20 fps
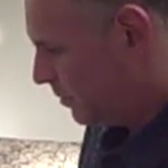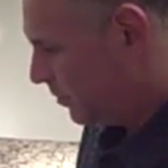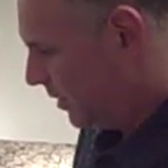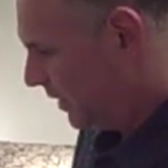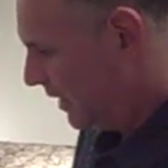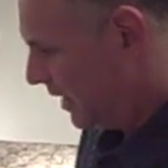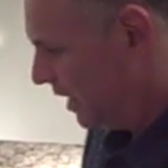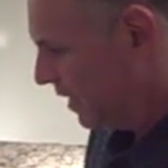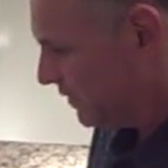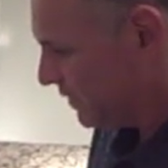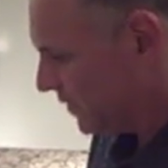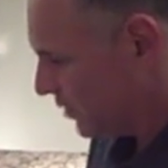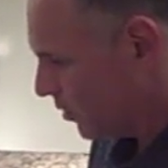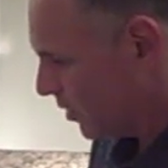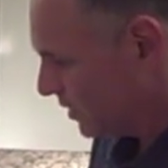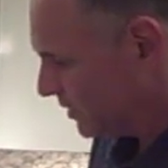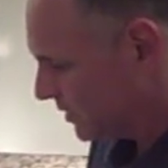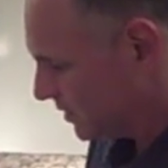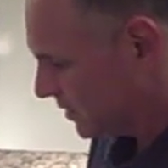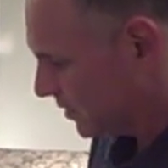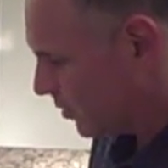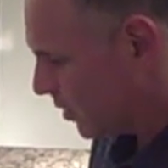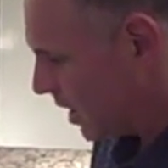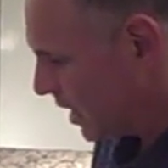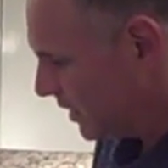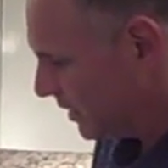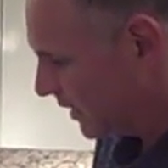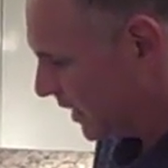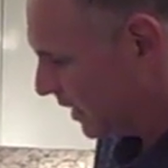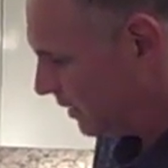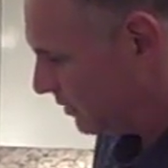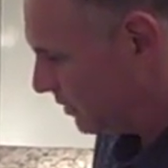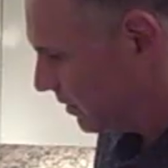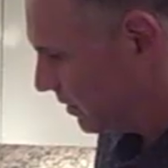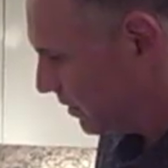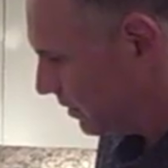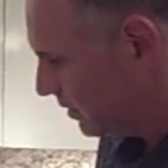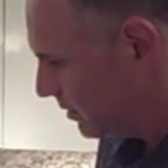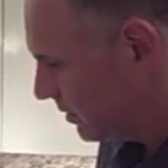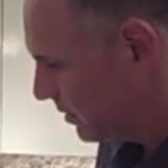Be careful, once in a while you get
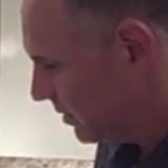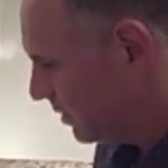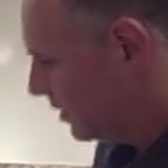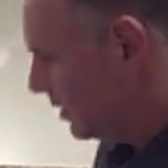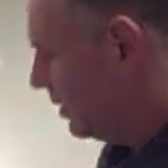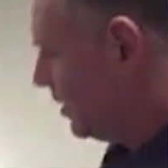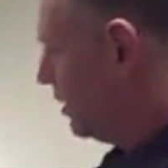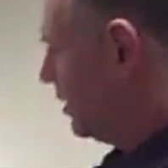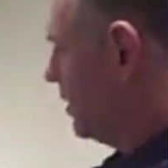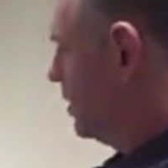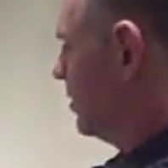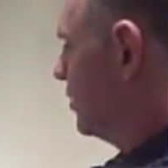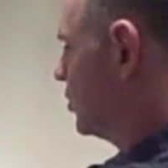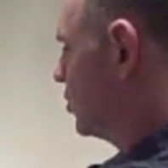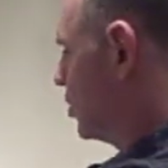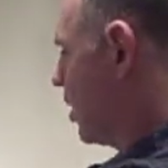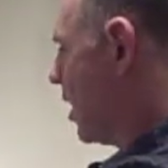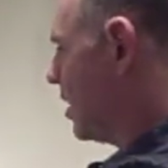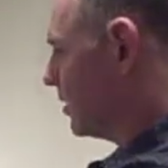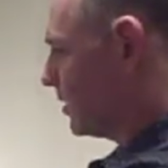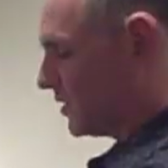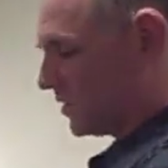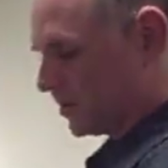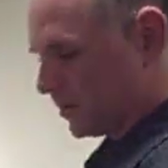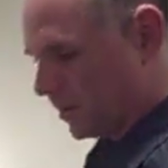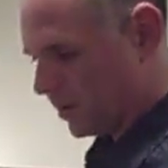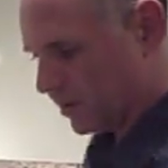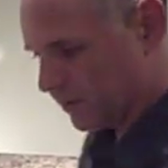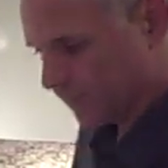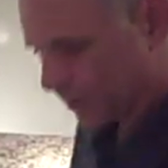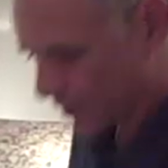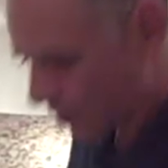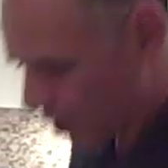little chunks of the